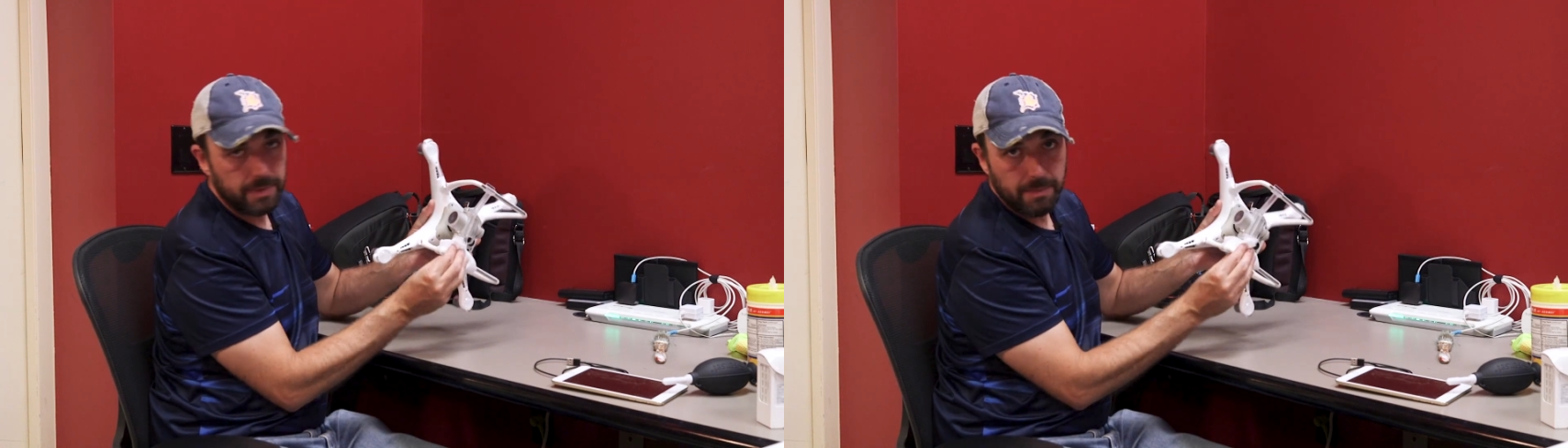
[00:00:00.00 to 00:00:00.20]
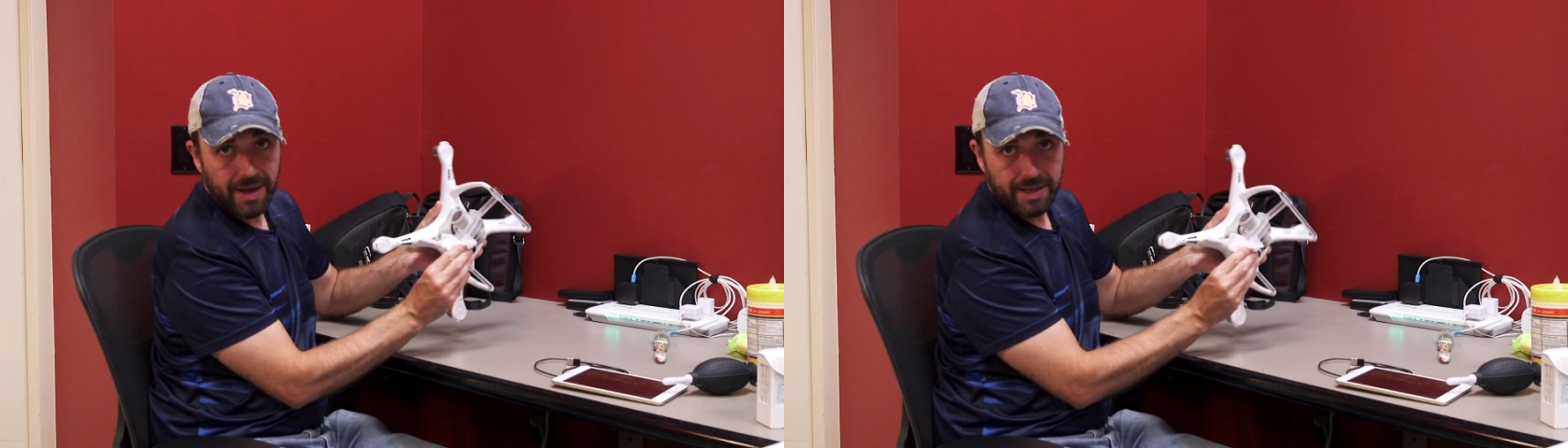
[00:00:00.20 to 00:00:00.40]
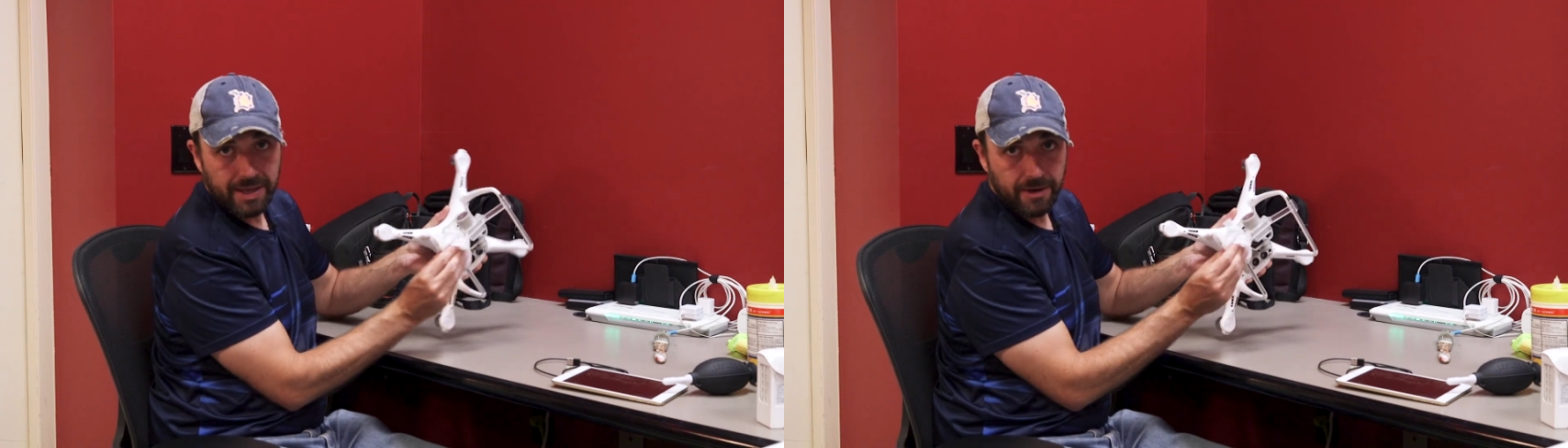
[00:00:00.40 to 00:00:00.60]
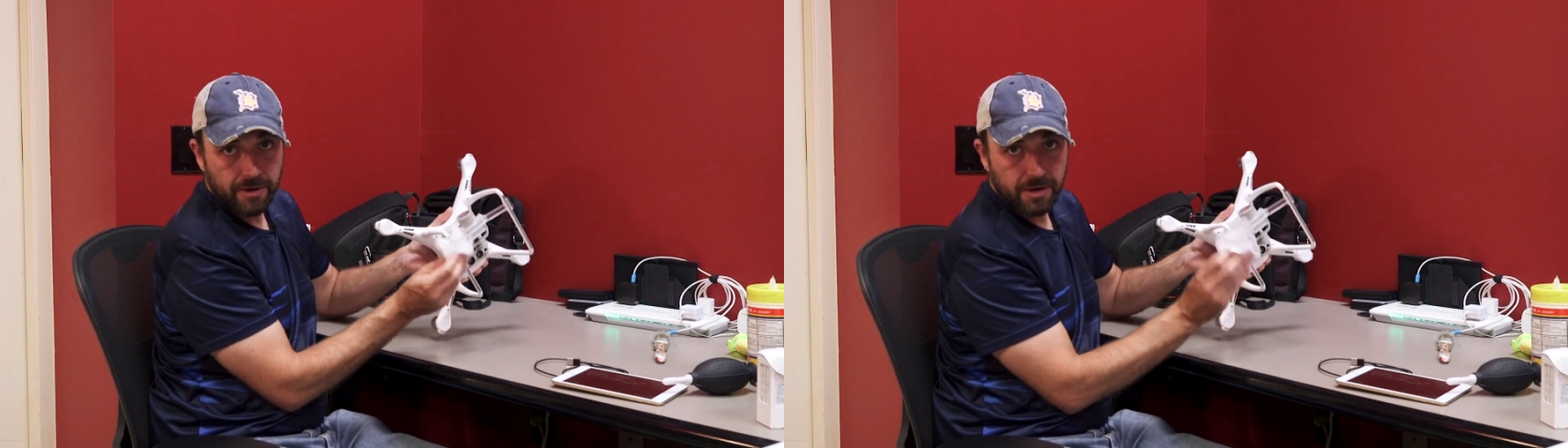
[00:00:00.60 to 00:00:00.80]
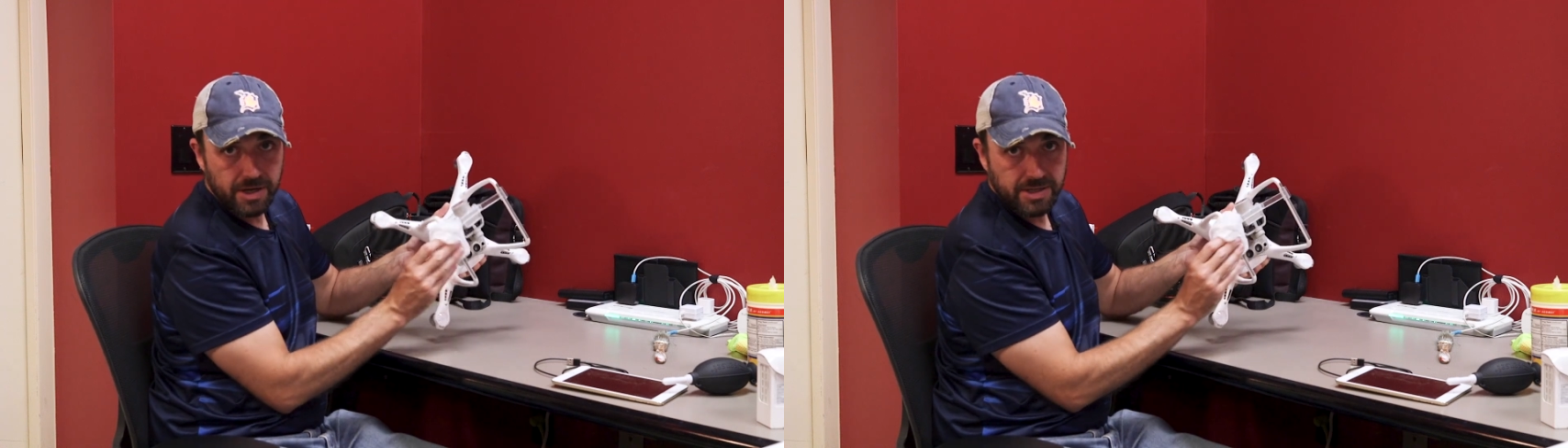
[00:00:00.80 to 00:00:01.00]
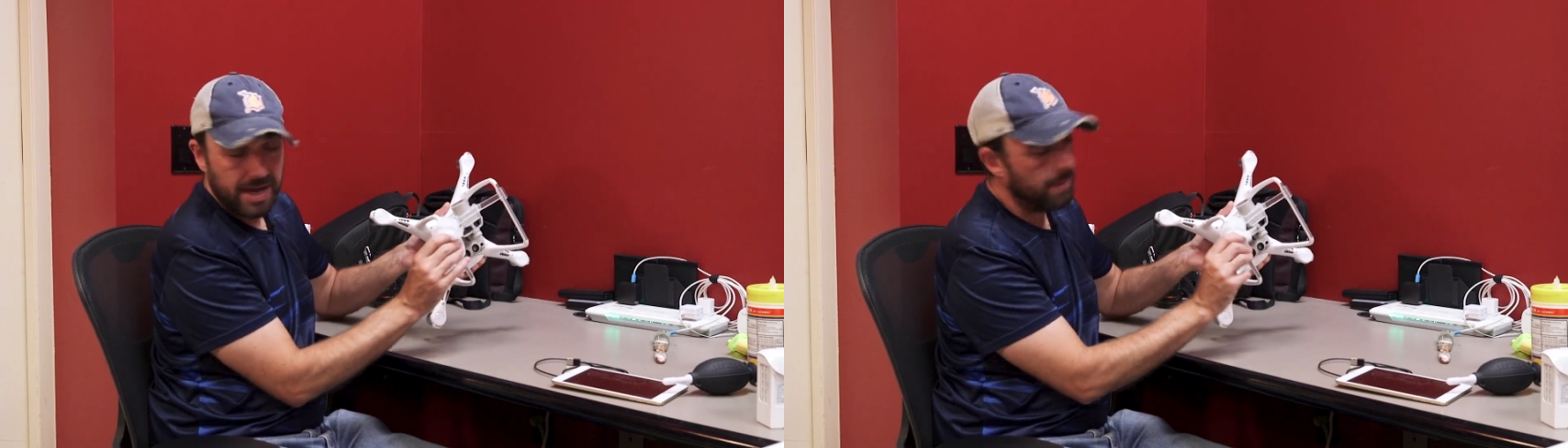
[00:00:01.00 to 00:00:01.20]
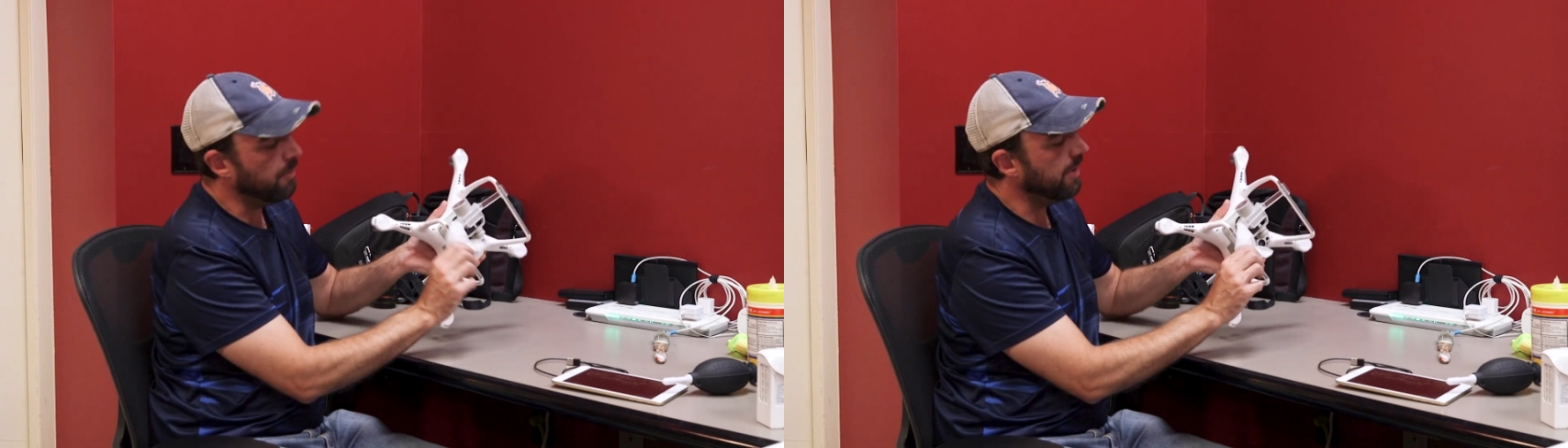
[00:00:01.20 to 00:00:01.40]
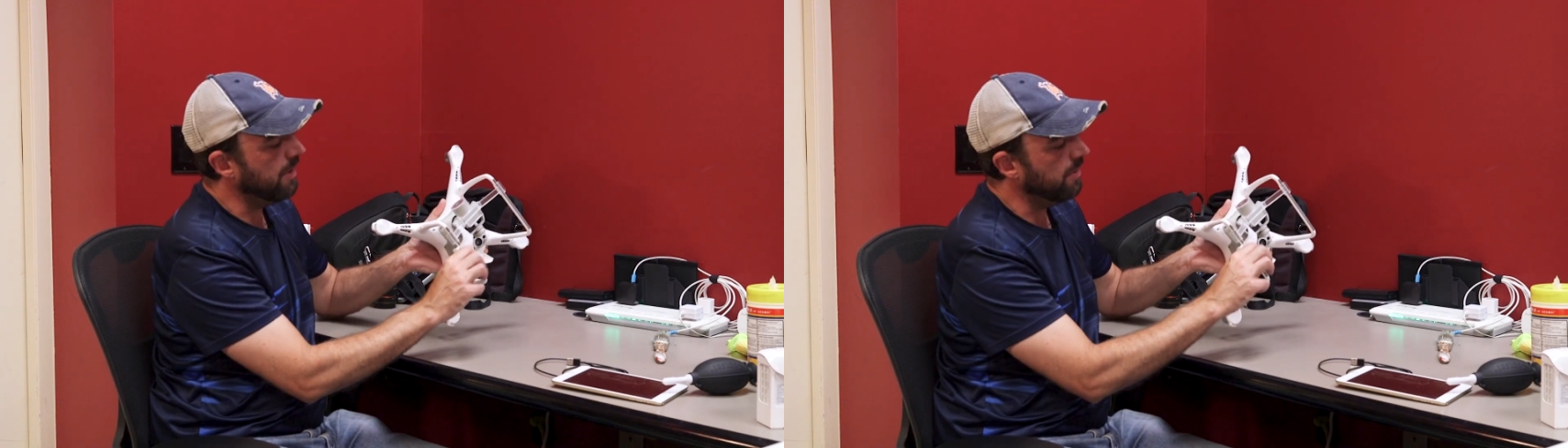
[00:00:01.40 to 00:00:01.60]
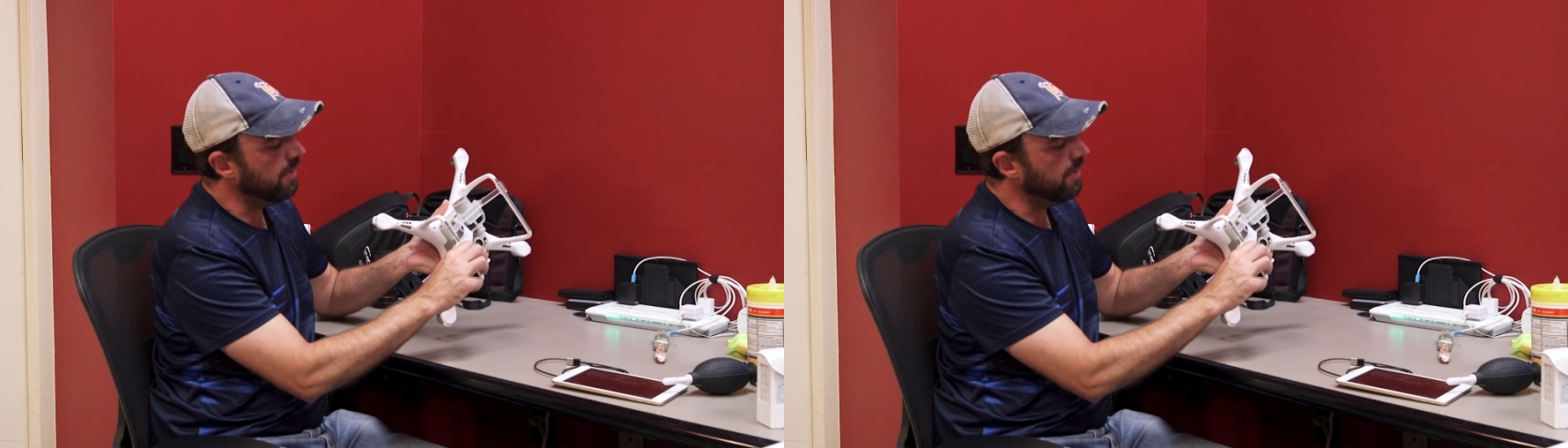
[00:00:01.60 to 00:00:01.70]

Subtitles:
my gear in top working